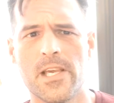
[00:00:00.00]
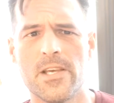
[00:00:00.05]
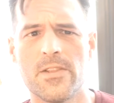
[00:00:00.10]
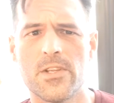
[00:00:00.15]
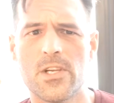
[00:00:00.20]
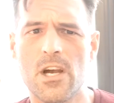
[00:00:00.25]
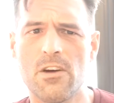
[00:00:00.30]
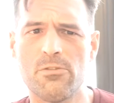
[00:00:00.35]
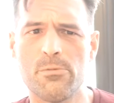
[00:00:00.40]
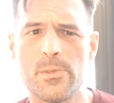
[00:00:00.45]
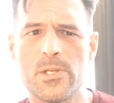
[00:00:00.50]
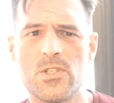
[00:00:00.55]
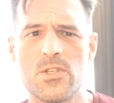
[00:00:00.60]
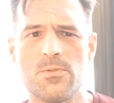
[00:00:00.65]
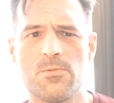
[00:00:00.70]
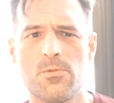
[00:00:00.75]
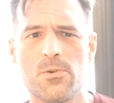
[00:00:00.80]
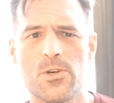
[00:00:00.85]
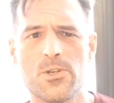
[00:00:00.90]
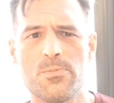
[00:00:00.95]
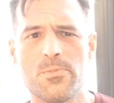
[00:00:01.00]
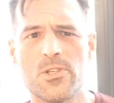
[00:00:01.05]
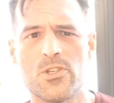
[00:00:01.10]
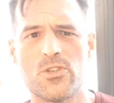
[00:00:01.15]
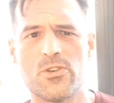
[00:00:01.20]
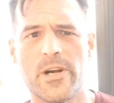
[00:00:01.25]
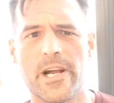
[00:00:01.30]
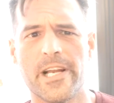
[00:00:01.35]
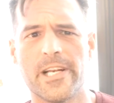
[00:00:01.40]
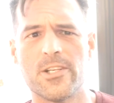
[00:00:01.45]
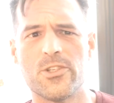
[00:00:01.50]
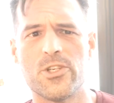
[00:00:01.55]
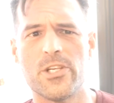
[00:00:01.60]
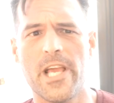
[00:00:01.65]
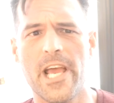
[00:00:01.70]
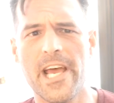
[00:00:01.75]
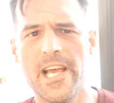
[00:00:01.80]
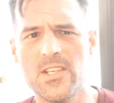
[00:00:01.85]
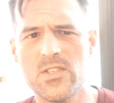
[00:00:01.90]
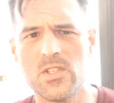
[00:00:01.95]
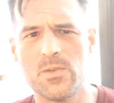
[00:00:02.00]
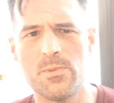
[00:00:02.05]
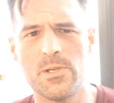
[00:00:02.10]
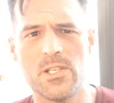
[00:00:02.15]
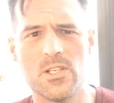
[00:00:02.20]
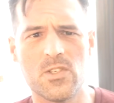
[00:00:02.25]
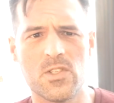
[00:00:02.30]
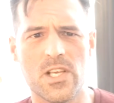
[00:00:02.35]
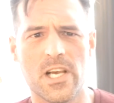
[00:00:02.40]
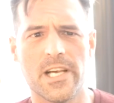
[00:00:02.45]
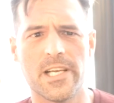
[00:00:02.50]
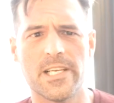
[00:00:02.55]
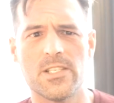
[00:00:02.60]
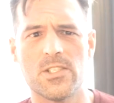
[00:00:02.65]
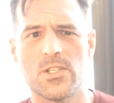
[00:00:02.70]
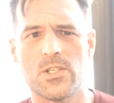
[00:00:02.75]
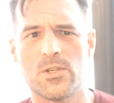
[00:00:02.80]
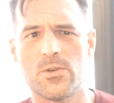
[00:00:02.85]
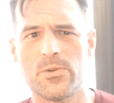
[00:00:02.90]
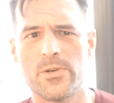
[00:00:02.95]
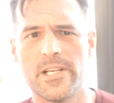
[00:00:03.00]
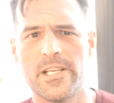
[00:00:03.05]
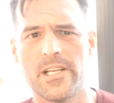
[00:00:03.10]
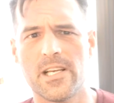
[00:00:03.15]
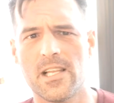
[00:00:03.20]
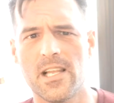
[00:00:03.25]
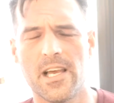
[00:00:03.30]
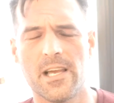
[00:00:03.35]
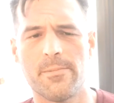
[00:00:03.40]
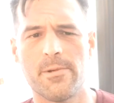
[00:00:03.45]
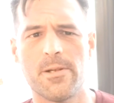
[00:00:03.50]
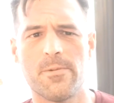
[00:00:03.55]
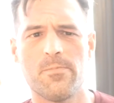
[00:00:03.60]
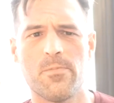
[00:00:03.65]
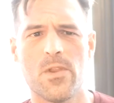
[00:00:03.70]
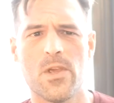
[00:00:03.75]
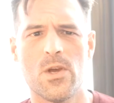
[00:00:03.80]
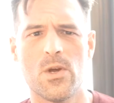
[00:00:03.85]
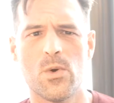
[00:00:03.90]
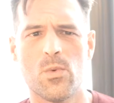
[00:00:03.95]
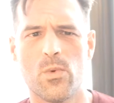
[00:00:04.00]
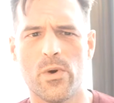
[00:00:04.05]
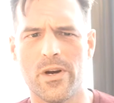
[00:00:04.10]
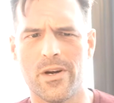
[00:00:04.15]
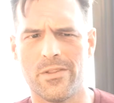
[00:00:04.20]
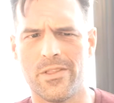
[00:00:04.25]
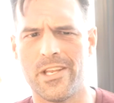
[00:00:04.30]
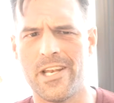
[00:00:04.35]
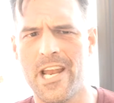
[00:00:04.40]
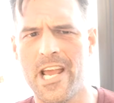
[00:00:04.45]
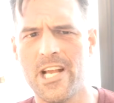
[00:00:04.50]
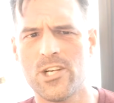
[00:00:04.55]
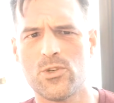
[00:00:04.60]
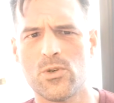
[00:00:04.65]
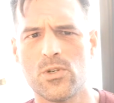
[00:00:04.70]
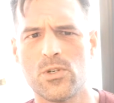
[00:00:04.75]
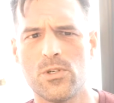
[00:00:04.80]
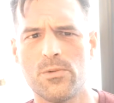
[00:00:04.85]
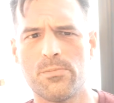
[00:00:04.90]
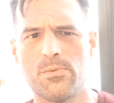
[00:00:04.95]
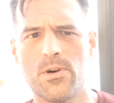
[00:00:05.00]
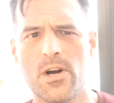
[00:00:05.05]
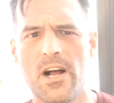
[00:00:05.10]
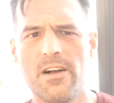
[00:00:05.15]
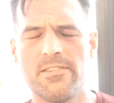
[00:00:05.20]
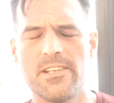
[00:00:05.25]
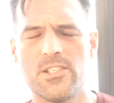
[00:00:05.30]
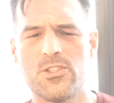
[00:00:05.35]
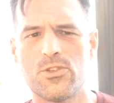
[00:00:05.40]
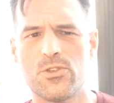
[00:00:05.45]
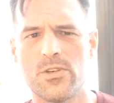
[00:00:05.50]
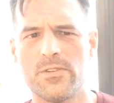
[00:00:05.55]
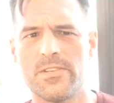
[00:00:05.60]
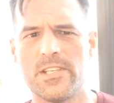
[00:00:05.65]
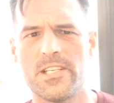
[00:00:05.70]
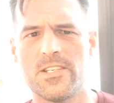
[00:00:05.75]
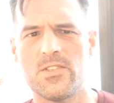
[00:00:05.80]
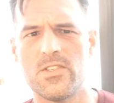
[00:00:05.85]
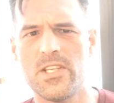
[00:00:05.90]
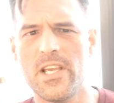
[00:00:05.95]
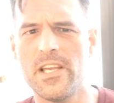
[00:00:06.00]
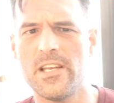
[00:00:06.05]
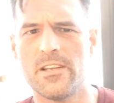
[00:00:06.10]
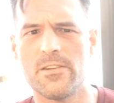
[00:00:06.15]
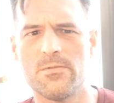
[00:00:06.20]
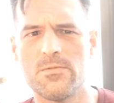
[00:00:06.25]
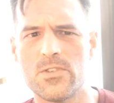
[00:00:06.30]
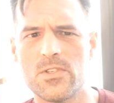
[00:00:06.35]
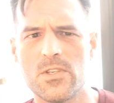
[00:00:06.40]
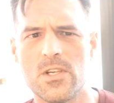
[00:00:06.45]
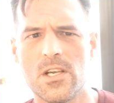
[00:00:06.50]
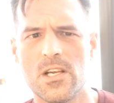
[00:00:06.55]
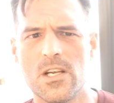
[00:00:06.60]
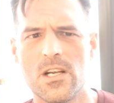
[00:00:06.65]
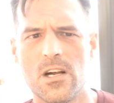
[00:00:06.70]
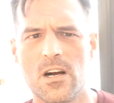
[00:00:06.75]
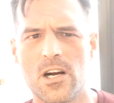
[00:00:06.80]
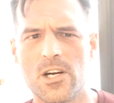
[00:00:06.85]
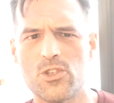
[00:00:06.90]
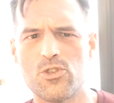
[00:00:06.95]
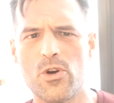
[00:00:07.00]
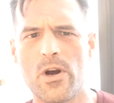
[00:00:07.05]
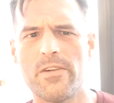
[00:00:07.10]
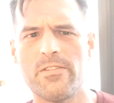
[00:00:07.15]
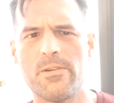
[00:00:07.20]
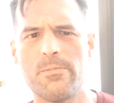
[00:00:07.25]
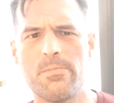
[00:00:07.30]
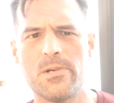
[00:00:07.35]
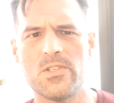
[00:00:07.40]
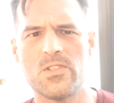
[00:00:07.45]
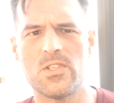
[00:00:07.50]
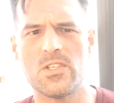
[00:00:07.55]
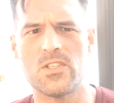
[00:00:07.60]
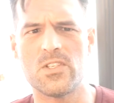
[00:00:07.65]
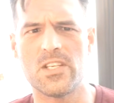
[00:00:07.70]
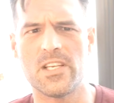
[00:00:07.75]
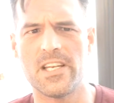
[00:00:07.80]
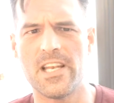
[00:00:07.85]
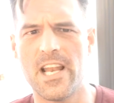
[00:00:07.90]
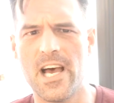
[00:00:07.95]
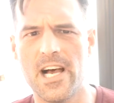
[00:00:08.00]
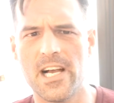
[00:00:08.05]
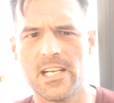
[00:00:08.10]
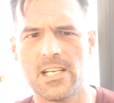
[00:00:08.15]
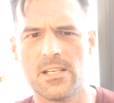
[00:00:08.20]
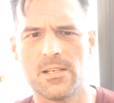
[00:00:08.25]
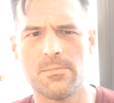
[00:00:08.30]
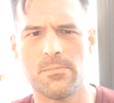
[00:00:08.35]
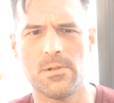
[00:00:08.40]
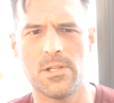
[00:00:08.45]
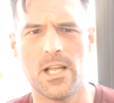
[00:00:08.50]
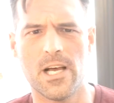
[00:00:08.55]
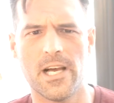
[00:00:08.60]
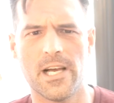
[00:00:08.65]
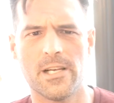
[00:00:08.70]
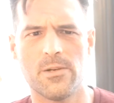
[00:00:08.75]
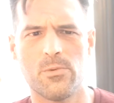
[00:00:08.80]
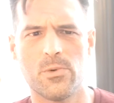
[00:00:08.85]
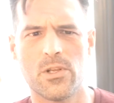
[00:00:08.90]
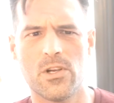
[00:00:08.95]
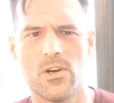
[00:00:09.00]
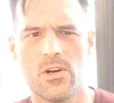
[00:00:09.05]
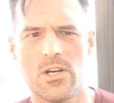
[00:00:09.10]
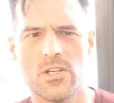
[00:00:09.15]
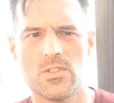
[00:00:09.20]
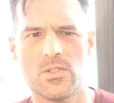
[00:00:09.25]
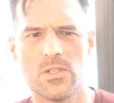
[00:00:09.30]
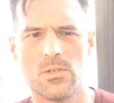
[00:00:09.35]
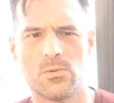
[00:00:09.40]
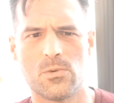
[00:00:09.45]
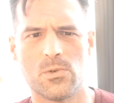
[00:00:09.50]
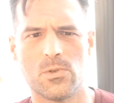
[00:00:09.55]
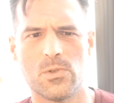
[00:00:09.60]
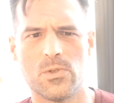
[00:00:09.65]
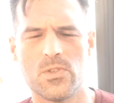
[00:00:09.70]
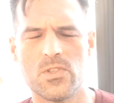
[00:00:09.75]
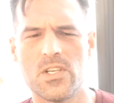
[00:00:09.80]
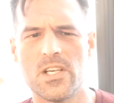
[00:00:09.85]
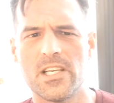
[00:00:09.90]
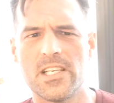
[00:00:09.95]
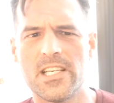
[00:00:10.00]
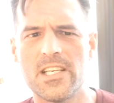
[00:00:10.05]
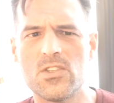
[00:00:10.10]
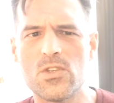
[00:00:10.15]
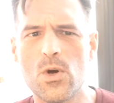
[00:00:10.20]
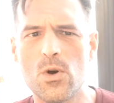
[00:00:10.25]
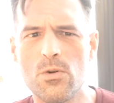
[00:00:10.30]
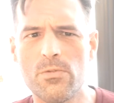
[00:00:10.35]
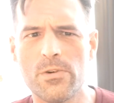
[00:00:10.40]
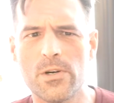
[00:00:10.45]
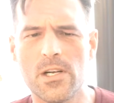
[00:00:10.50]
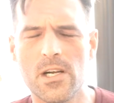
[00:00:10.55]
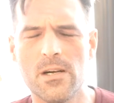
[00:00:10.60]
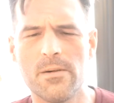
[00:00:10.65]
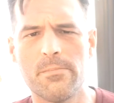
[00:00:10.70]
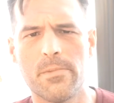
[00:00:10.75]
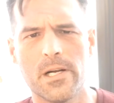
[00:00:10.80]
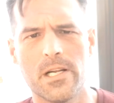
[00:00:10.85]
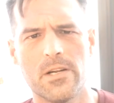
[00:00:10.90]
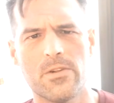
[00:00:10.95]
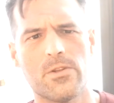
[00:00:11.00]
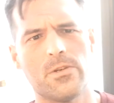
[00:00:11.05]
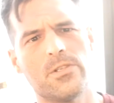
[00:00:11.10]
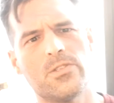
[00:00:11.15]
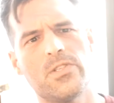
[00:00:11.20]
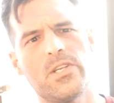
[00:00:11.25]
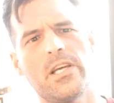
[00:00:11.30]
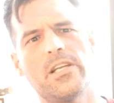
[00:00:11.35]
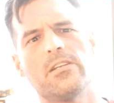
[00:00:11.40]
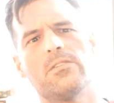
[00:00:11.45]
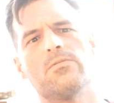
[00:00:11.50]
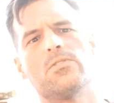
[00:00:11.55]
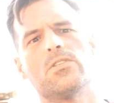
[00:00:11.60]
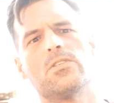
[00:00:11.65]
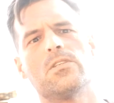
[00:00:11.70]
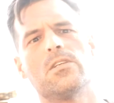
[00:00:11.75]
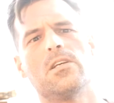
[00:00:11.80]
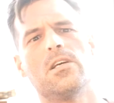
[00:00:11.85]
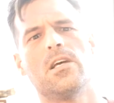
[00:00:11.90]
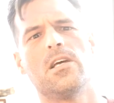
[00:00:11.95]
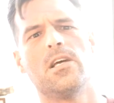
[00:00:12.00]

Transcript: The government's enforcement strategy has to be designed to create a climate where the natural profit-driven incentives are driving business to not comply with costly rules gets overcome by other incentives.